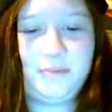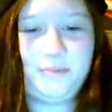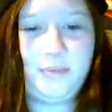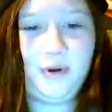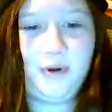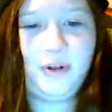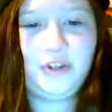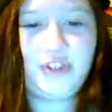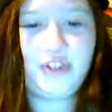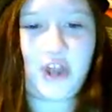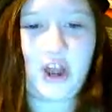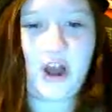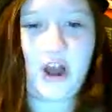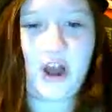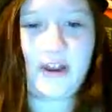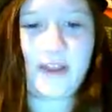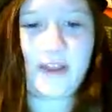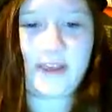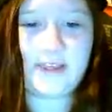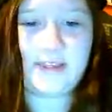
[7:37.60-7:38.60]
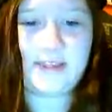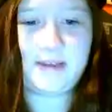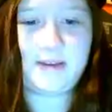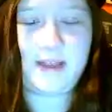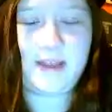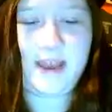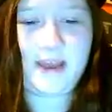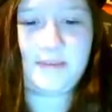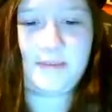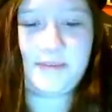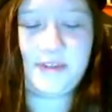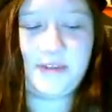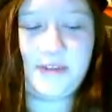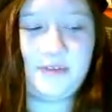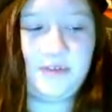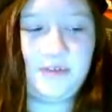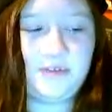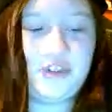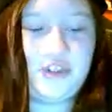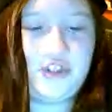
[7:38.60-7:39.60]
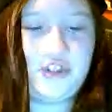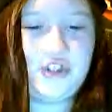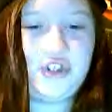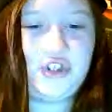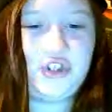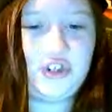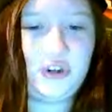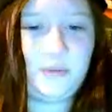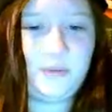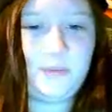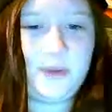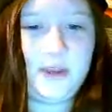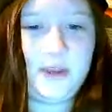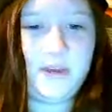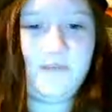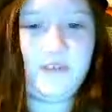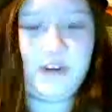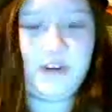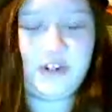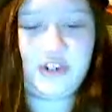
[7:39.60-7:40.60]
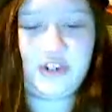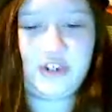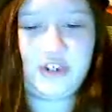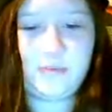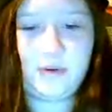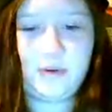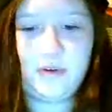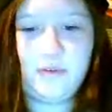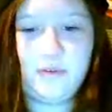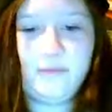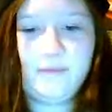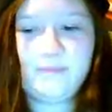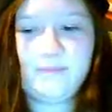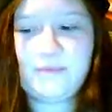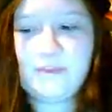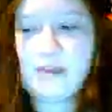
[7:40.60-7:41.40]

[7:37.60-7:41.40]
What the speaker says: Bulldog is an absolute stupid finishing move.